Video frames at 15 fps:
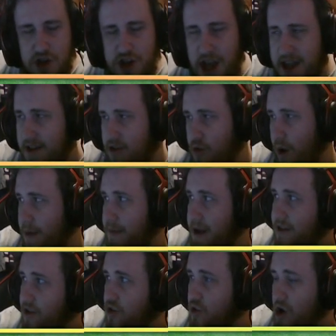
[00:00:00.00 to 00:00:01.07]
Jake has the white
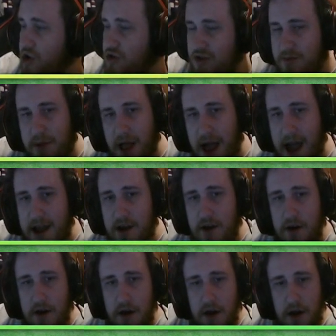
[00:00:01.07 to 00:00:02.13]
pieces. Crusher is
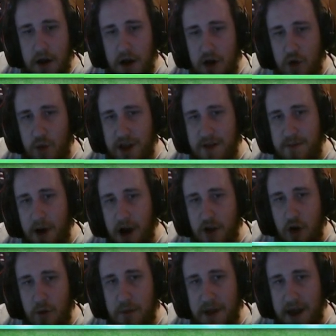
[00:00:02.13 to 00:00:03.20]
black. Queen's
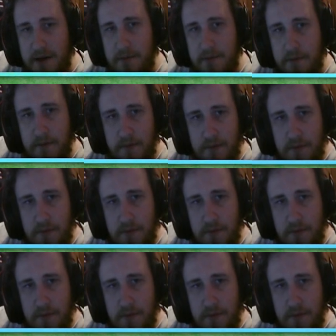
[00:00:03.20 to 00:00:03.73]
pawn opening.